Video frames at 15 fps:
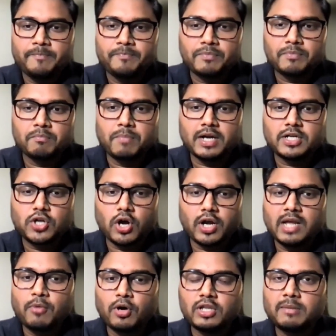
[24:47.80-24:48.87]
But talking
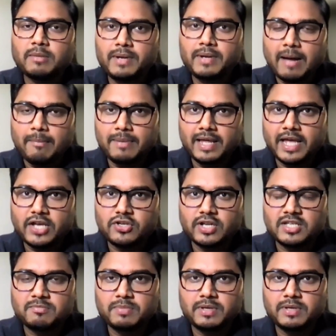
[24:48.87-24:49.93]
about the application
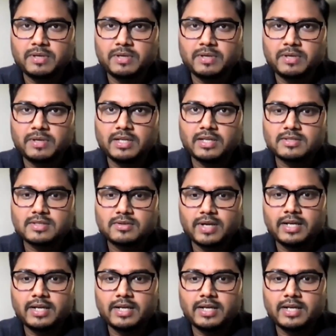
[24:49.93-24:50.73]
experience, right?